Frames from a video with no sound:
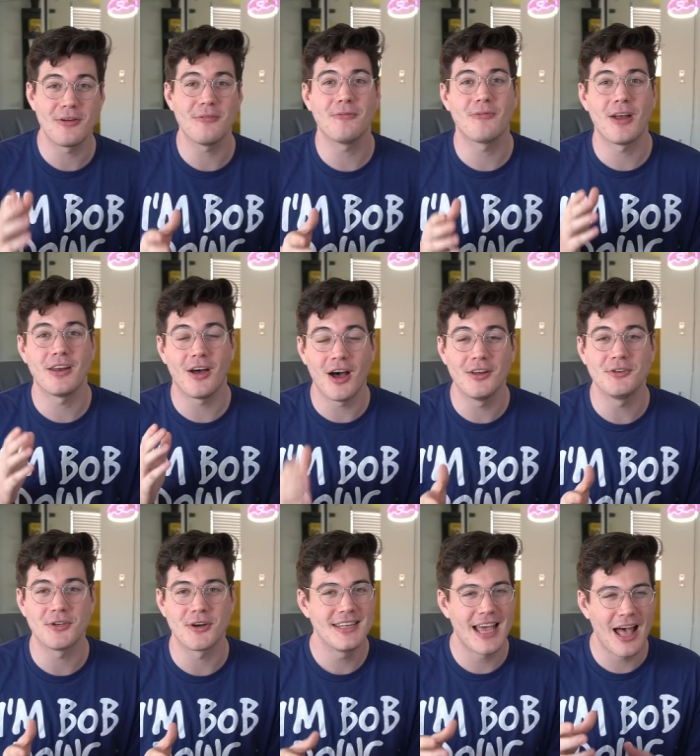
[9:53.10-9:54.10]
their friend
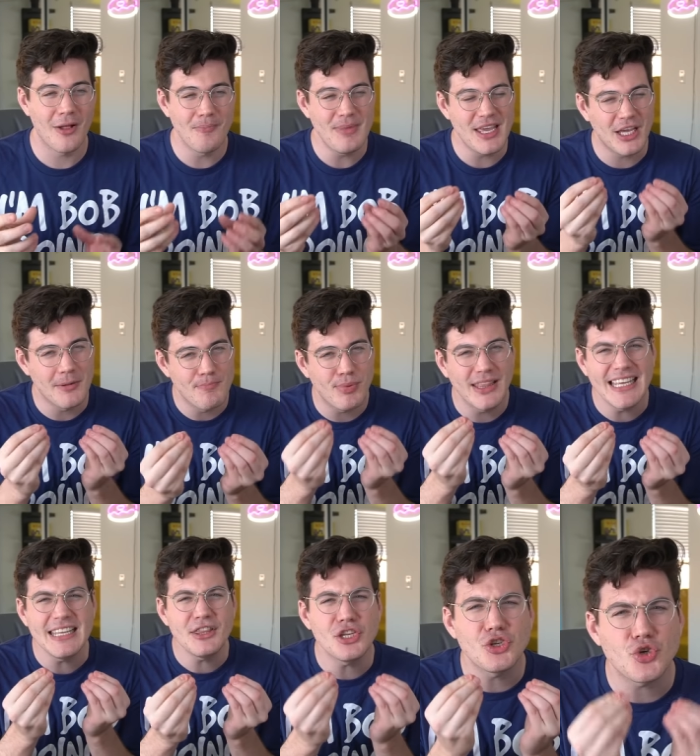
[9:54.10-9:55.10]
Hunter to help me
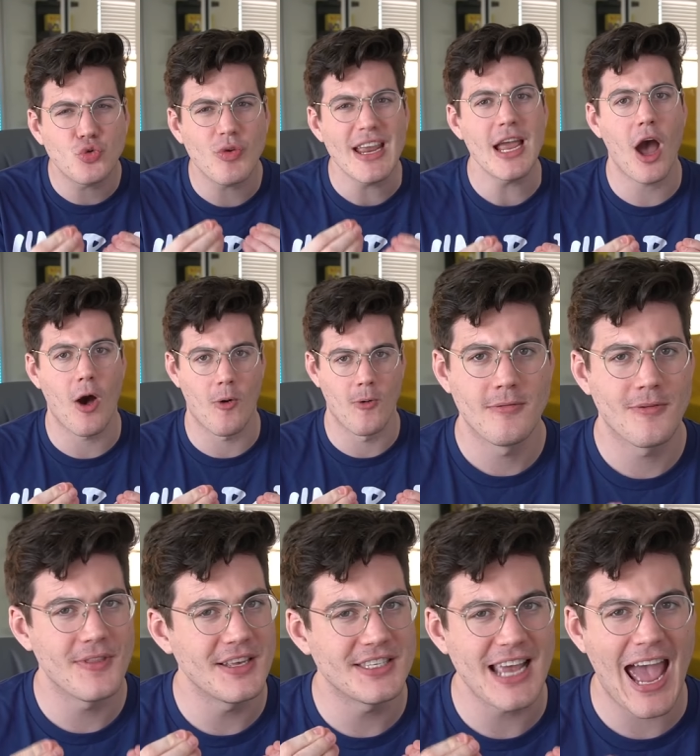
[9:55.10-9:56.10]
complete the trio for
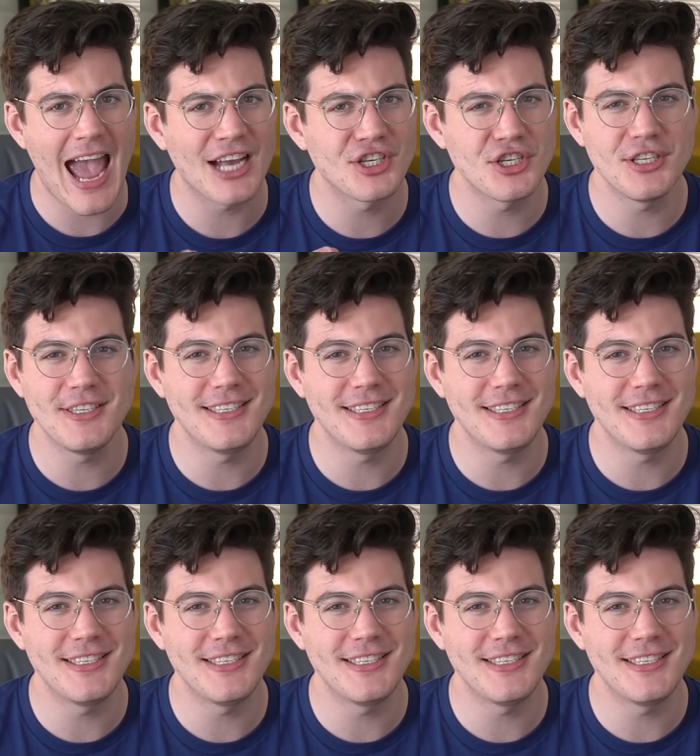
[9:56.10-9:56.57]
this action action